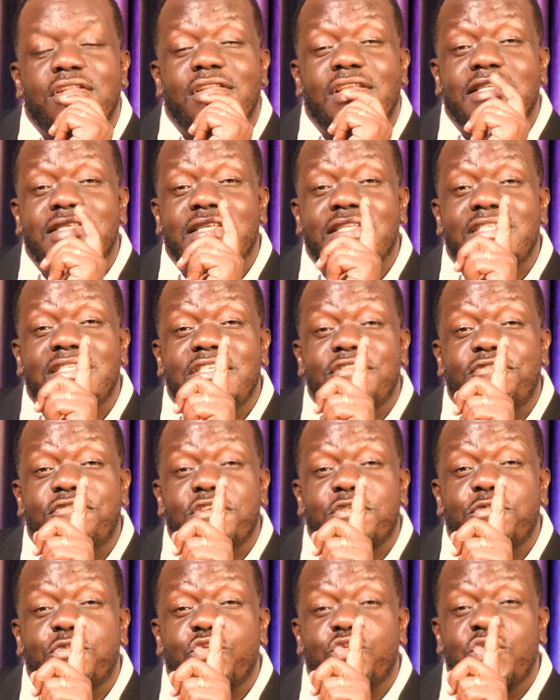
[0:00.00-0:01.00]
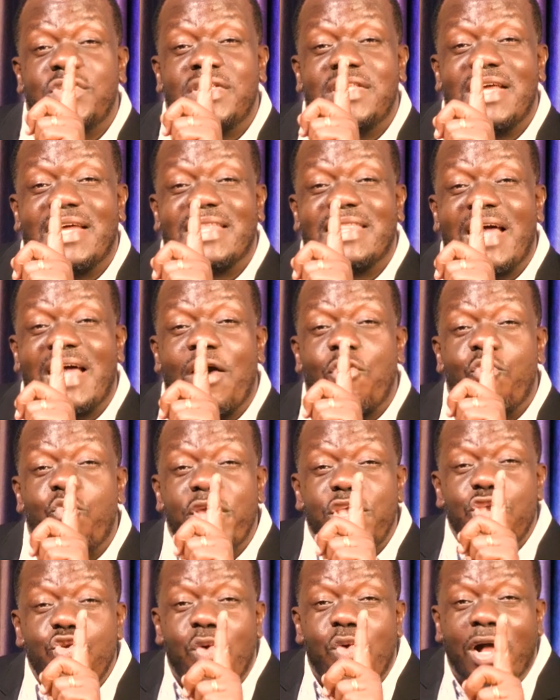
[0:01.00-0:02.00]
There's a difference between that and
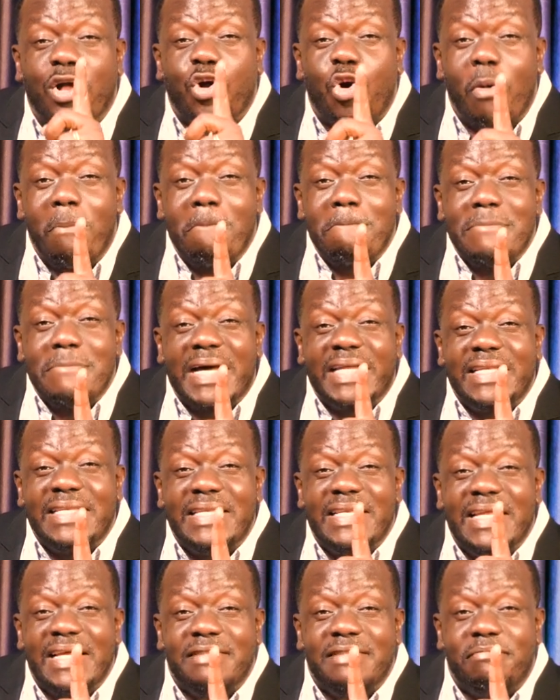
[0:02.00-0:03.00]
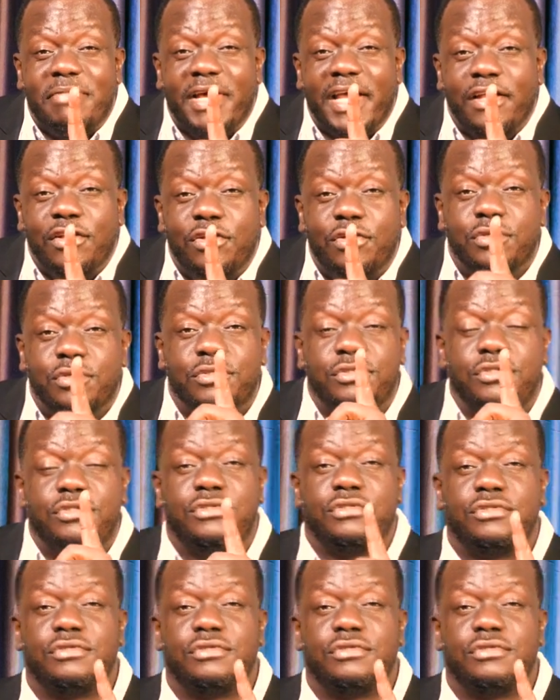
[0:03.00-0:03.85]
when you are commanded by God.